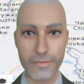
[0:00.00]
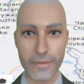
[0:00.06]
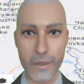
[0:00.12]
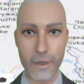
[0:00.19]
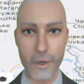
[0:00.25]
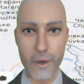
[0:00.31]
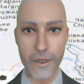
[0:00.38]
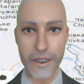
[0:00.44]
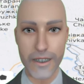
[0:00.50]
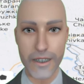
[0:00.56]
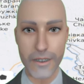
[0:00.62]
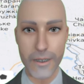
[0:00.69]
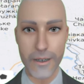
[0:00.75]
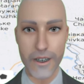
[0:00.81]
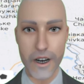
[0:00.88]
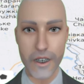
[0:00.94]
coordinated
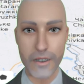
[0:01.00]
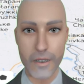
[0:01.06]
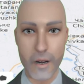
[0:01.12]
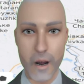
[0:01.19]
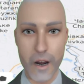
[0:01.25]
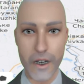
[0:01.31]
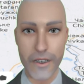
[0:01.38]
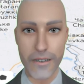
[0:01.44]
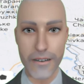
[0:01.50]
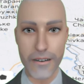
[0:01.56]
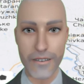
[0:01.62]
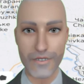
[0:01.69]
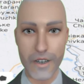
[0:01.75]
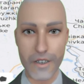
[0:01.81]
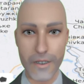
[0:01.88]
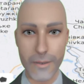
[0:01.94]
positions on the
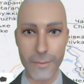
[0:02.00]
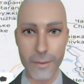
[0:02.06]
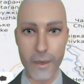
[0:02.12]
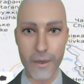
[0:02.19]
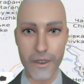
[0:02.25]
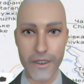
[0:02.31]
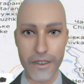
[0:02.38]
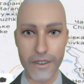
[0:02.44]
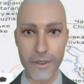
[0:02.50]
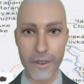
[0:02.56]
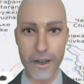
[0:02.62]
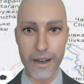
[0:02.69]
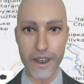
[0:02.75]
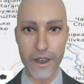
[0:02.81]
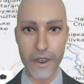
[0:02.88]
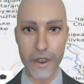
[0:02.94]
eve of important
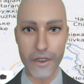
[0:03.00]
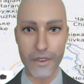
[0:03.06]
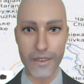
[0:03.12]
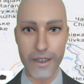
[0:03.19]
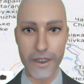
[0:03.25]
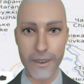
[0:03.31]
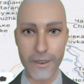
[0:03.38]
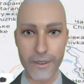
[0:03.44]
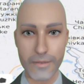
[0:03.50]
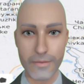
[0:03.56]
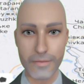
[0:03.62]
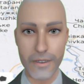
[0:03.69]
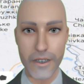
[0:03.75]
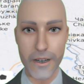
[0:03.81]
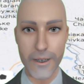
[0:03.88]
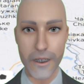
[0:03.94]
international events,
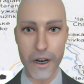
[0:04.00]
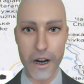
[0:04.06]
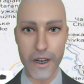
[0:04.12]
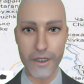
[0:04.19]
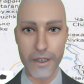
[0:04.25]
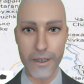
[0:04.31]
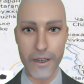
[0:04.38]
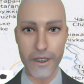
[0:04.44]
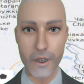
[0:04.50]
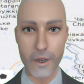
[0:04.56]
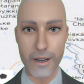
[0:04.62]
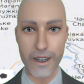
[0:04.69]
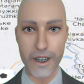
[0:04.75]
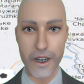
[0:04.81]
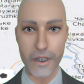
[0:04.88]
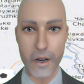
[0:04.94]
discussed the
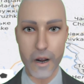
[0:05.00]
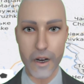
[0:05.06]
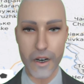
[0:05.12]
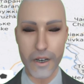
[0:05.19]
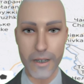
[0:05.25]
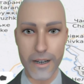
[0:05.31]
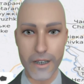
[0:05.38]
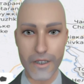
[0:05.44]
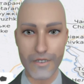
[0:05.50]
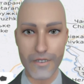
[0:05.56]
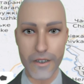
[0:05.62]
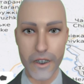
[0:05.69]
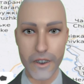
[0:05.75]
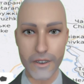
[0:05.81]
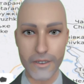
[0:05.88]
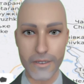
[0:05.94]
situation on the
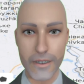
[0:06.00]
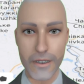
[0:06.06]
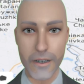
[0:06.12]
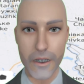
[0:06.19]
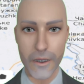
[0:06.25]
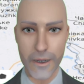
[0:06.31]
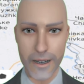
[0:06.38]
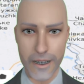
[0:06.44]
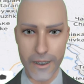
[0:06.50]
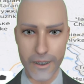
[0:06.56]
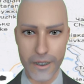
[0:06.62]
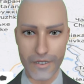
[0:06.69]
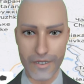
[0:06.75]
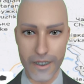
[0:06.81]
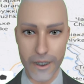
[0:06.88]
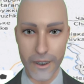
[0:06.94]
battlefield, Ukraine's
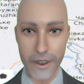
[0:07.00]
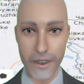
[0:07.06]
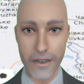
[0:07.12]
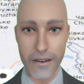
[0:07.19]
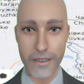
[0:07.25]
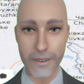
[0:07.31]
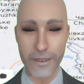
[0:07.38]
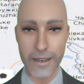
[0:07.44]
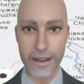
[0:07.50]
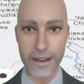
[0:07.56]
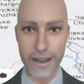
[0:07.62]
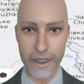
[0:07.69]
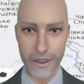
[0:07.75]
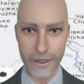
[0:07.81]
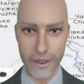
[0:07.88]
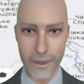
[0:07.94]
defense needs,
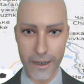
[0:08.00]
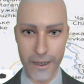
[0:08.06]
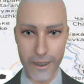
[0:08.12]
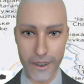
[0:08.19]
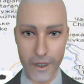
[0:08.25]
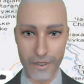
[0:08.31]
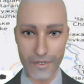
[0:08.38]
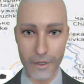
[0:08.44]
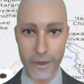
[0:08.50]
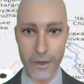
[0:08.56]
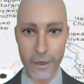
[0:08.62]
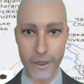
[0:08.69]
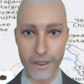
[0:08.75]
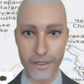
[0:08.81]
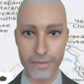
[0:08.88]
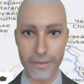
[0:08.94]
and threats to
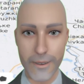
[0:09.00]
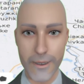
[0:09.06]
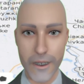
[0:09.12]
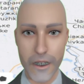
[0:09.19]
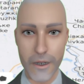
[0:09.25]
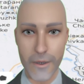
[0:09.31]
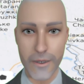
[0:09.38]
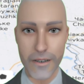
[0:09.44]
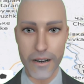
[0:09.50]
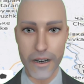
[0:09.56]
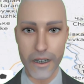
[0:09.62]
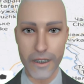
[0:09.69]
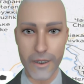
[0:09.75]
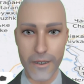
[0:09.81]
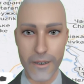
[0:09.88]
food security. Again,